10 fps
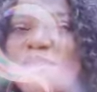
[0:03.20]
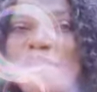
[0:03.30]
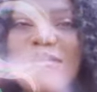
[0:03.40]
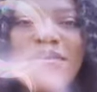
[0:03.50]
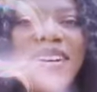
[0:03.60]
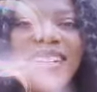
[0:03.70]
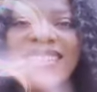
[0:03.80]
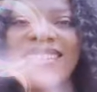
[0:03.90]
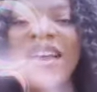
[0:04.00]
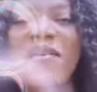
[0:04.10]
so much,
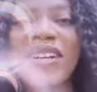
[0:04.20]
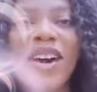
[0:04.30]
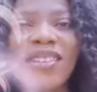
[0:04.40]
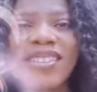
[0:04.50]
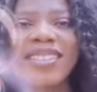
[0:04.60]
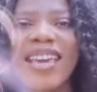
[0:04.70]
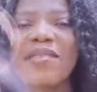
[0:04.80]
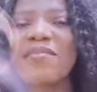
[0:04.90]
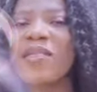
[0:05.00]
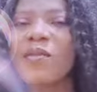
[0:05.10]
but all the
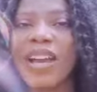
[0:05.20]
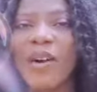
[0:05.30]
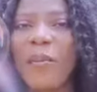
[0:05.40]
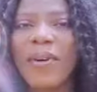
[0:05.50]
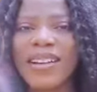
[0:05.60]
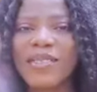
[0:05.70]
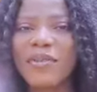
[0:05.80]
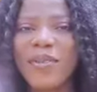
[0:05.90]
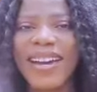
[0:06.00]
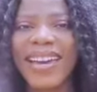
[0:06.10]
same, welcome back to
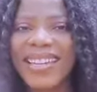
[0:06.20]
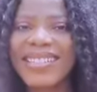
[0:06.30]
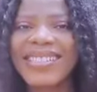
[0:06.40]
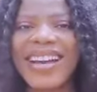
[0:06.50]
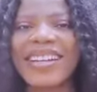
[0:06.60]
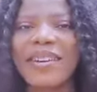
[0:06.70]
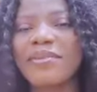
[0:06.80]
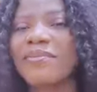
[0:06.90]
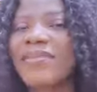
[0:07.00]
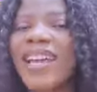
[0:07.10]
my channel.
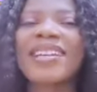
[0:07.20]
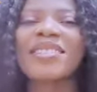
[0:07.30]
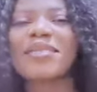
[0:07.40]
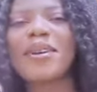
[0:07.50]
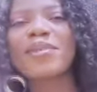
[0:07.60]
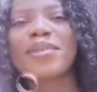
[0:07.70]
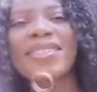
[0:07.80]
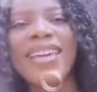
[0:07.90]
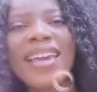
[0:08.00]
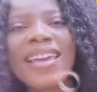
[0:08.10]
So
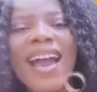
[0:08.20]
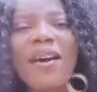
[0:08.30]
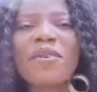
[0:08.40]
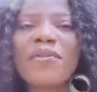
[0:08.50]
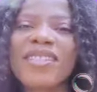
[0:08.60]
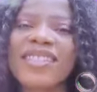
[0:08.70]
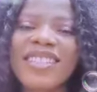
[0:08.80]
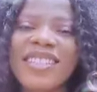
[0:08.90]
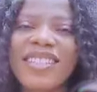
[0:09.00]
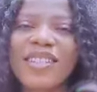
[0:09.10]
today I will be
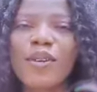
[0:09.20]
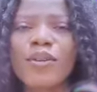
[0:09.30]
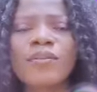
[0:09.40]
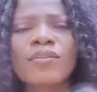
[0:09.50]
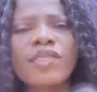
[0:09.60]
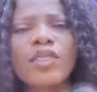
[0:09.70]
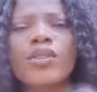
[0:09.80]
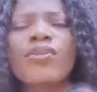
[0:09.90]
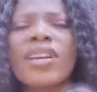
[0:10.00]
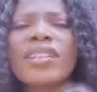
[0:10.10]
teaching you
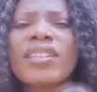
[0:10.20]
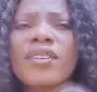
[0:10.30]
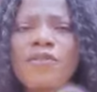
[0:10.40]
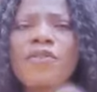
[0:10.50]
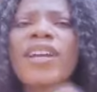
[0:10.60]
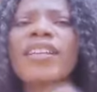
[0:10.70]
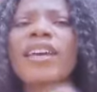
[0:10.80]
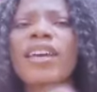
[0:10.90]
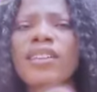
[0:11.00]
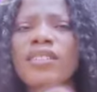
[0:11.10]
3 different
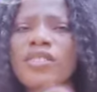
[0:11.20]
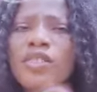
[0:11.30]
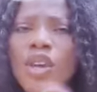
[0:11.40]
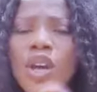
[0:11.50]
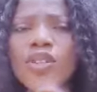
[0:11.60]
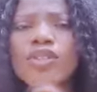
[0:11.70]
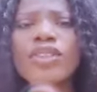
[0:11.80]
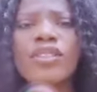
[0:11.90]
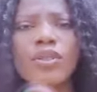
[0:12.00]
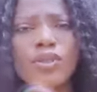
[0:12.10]
things you
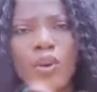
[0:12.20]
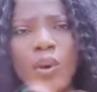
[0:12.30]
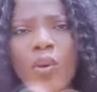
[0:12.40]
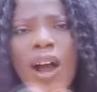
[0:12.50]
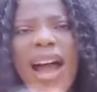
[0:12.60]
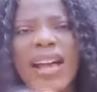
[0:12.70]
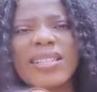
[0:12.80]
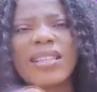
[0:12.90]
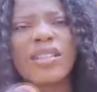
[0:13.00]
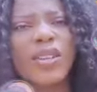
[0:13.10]
need to know
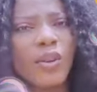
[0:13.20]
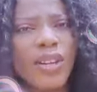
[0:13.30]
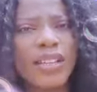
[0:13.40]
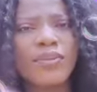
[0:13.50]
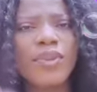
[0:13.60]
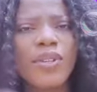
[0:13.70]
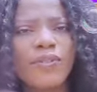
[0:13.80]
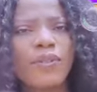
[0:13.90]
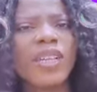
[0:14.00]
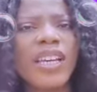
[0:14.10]
as a young and
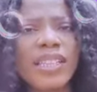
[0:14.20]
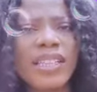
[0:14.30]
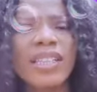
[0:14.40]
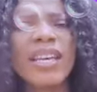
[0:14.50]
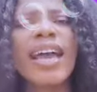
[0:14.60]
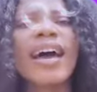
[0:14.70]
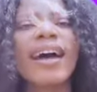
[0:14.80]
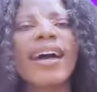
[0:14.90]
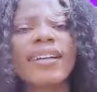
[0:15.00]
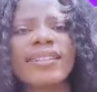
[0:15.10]
beautiful lady
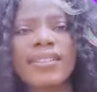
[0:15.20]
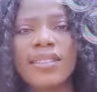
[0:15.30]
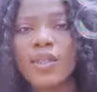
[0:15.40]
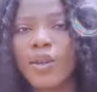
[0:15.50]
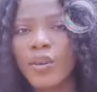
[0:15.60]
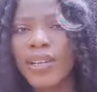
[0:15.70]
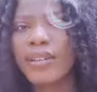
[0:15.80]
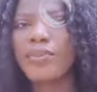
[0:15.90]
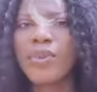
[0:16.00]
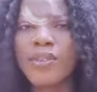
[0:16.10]
and as a young
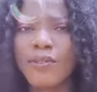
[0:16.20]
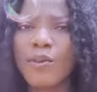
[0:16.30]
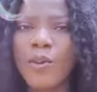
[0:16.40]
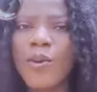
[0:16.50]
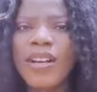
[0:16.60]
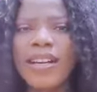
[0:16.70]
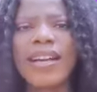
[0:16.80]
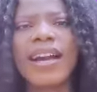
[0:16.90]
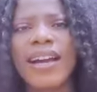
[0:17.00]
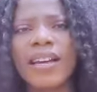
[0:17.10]
and beautiful
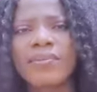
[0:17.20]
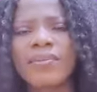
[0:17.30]
guy.